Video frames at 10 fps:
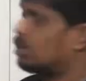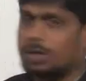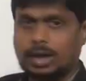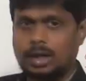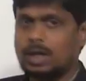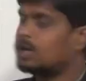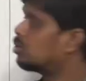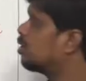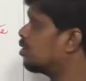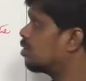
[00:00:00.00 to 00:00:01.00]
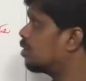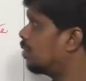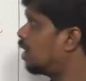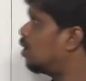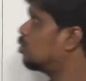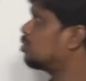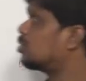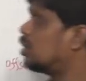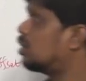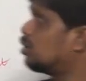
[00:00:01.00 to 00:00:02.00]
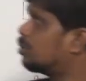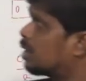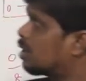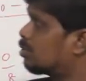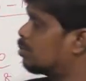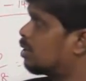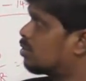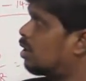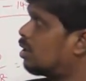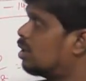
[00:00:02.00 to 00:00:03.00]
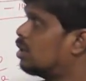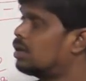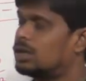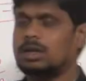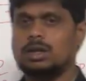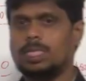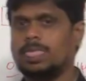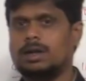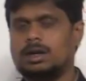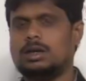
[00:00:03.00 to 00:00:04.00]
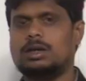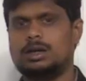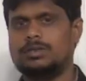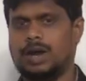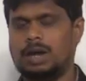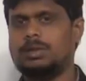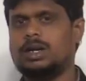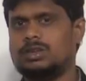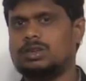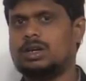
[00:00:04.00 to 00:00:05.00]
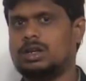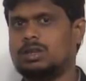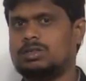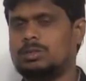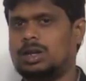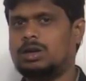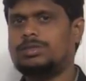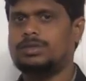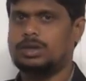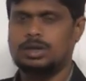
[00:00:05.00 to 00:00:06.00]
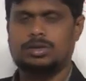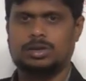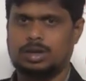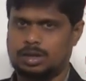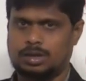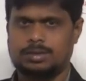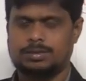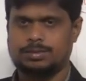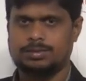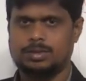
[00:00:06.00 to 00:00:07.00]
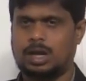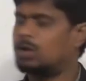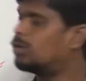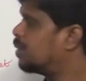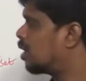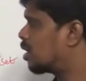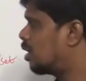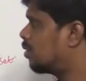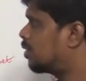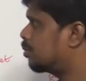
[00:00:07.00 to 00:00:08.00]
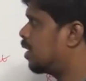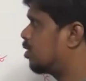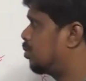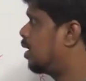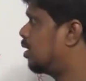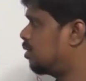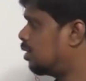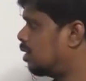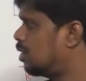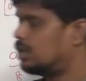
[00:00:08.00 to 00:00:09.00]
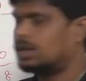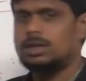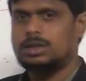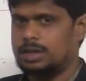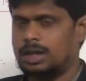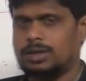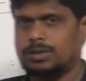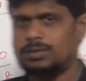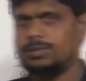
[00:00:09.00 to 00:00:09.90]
Okay. So this is the way how to solve the numericals based on fragmentation and reassembly of network layer. I hope you are clear with my explanation. Thank you.